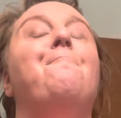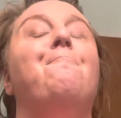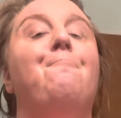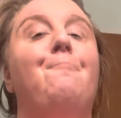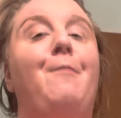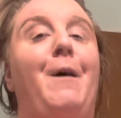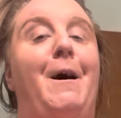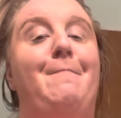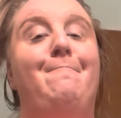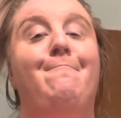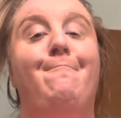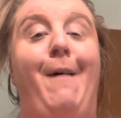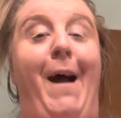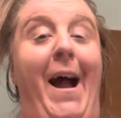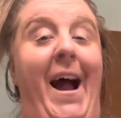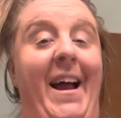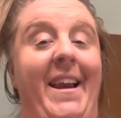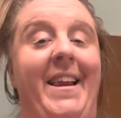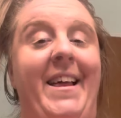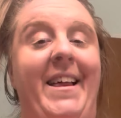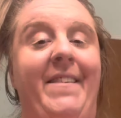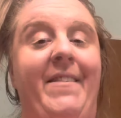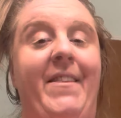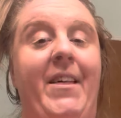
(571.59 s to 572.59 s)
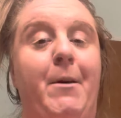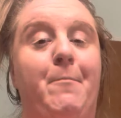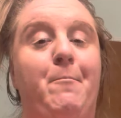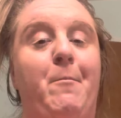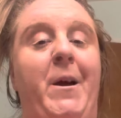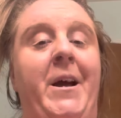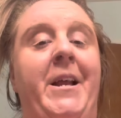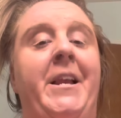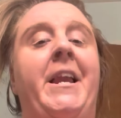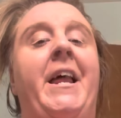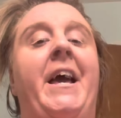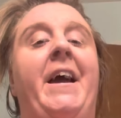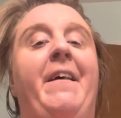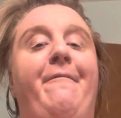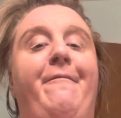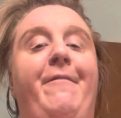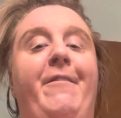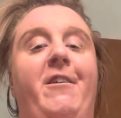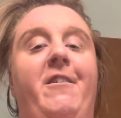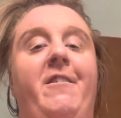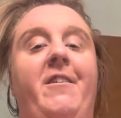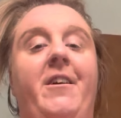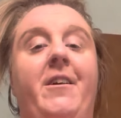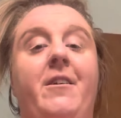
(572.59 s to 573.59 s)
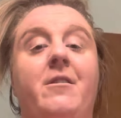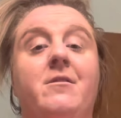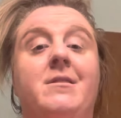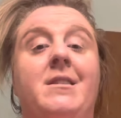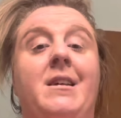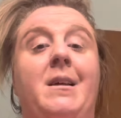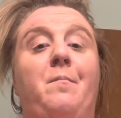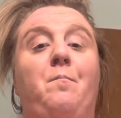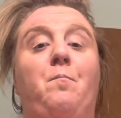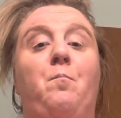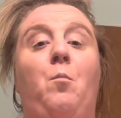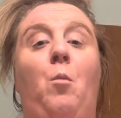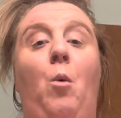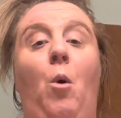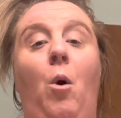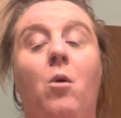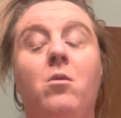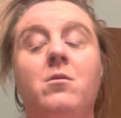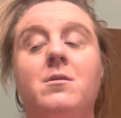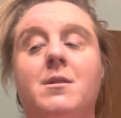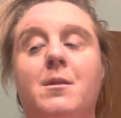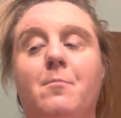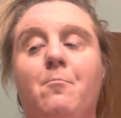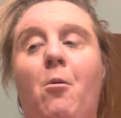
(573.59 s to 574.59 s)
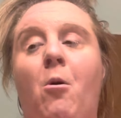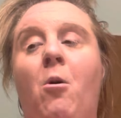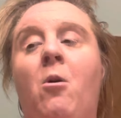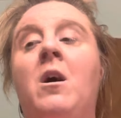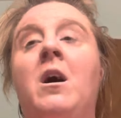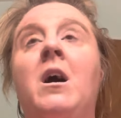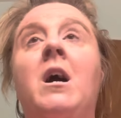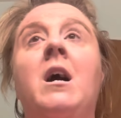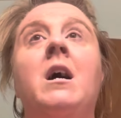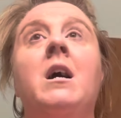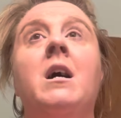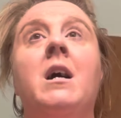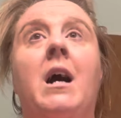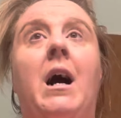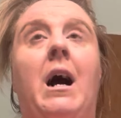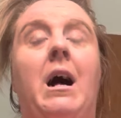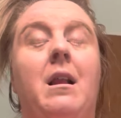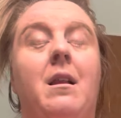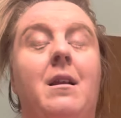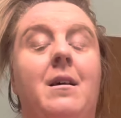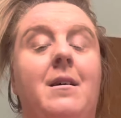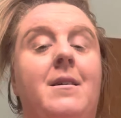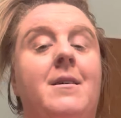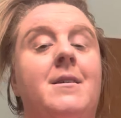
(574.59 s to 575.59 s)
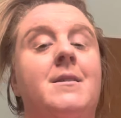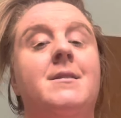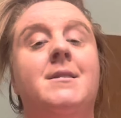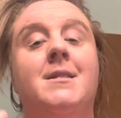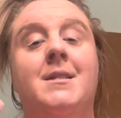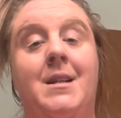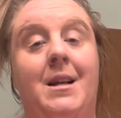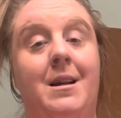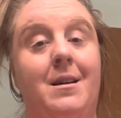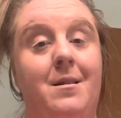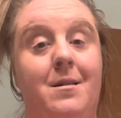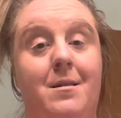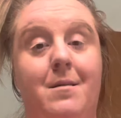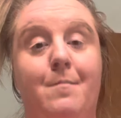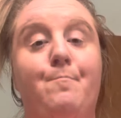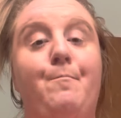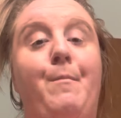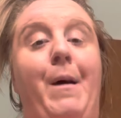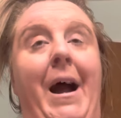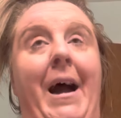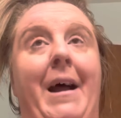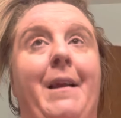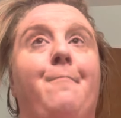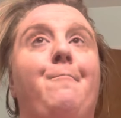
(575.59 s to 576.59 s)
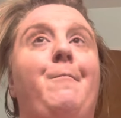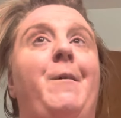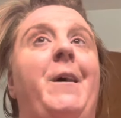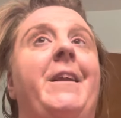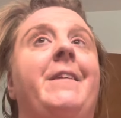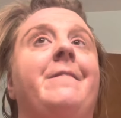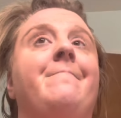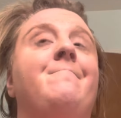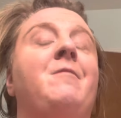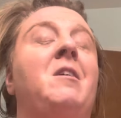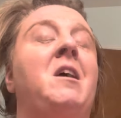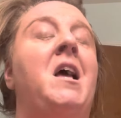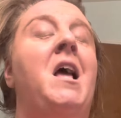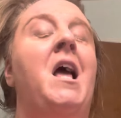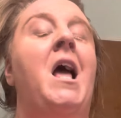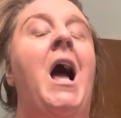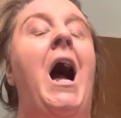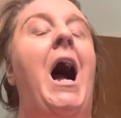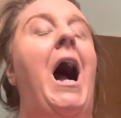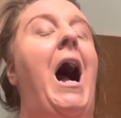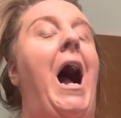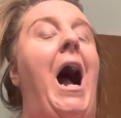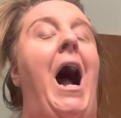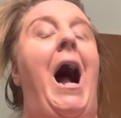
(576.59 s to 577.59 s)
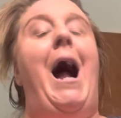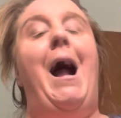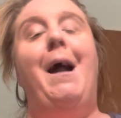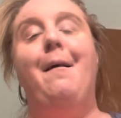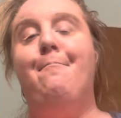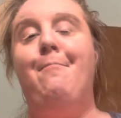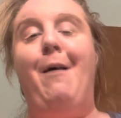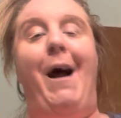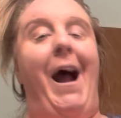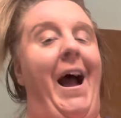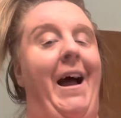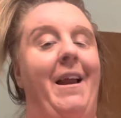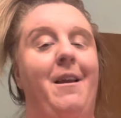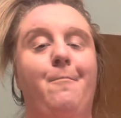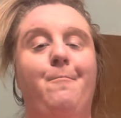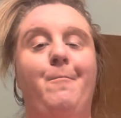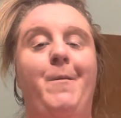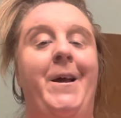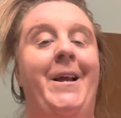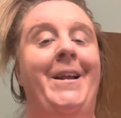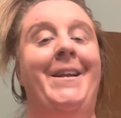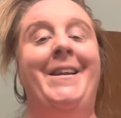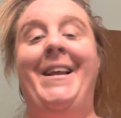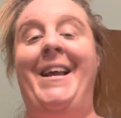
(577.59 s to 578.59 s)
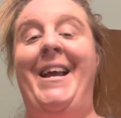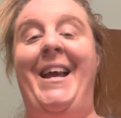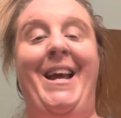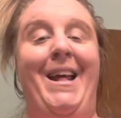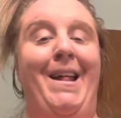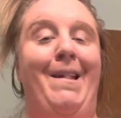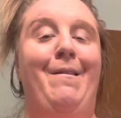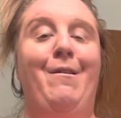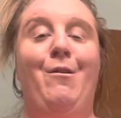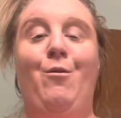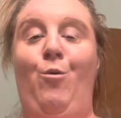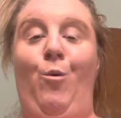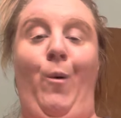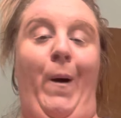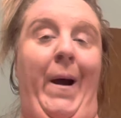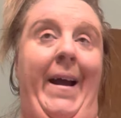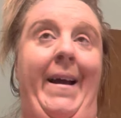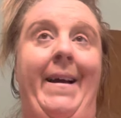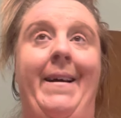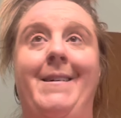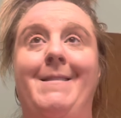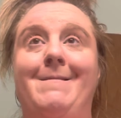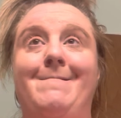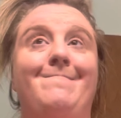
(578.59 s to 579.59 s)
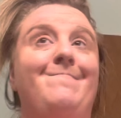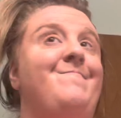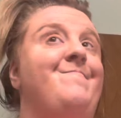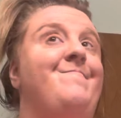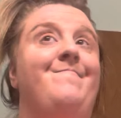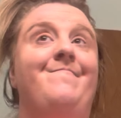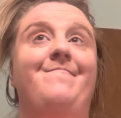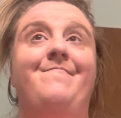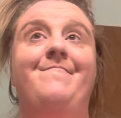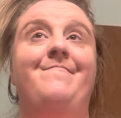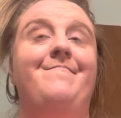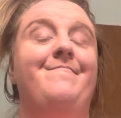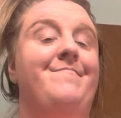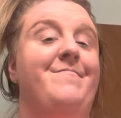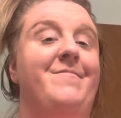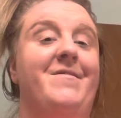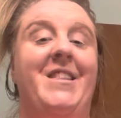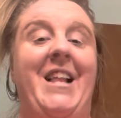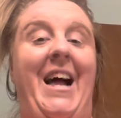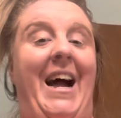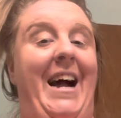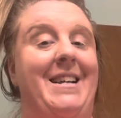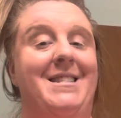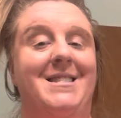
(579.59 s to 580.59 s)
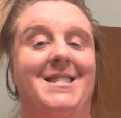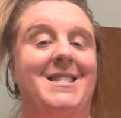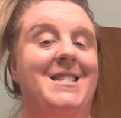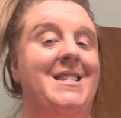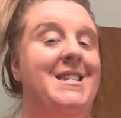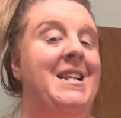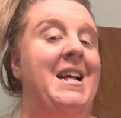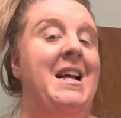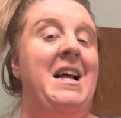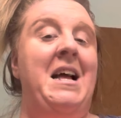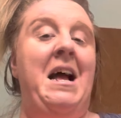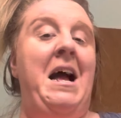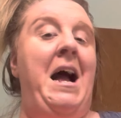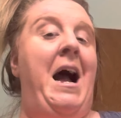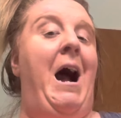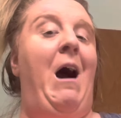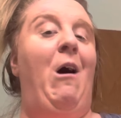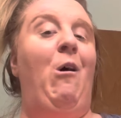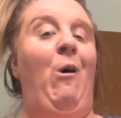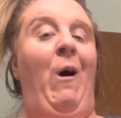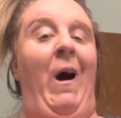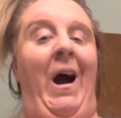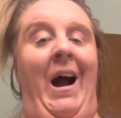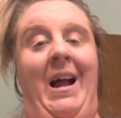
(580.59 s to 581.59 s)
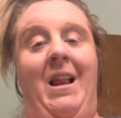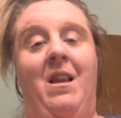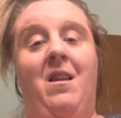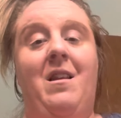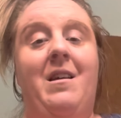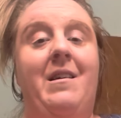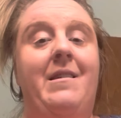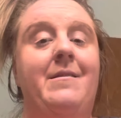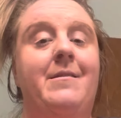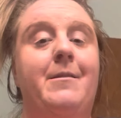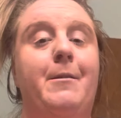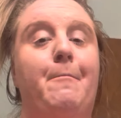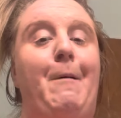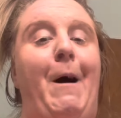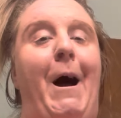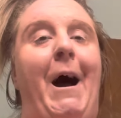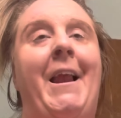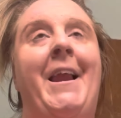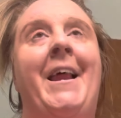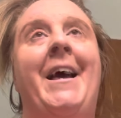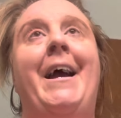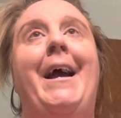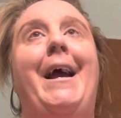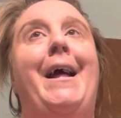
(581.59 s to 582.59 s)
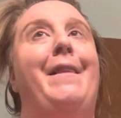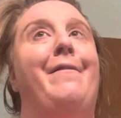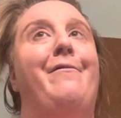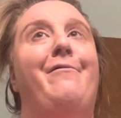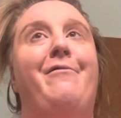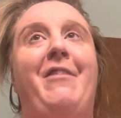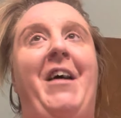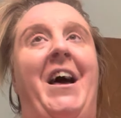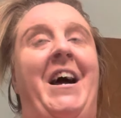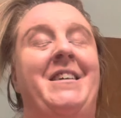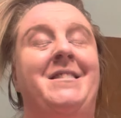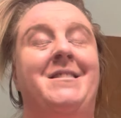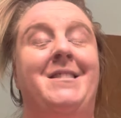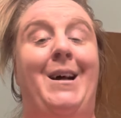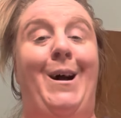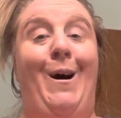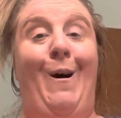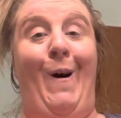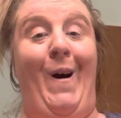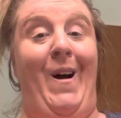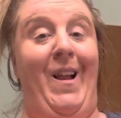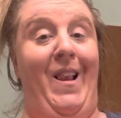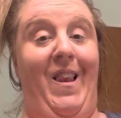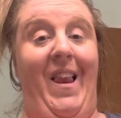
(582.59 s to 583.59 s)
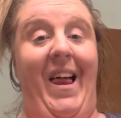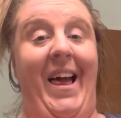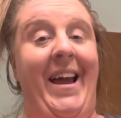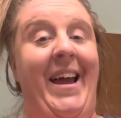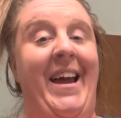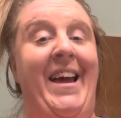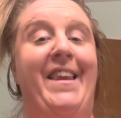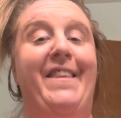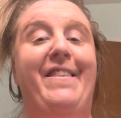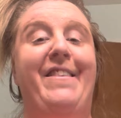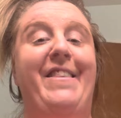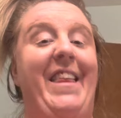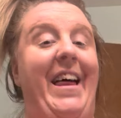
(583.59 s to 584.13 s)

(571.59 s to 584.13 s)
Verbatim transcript: But patting them in, if you're using multiple colors, pat them in. I pat them in either way. That's how I learned about it. That's how I like it.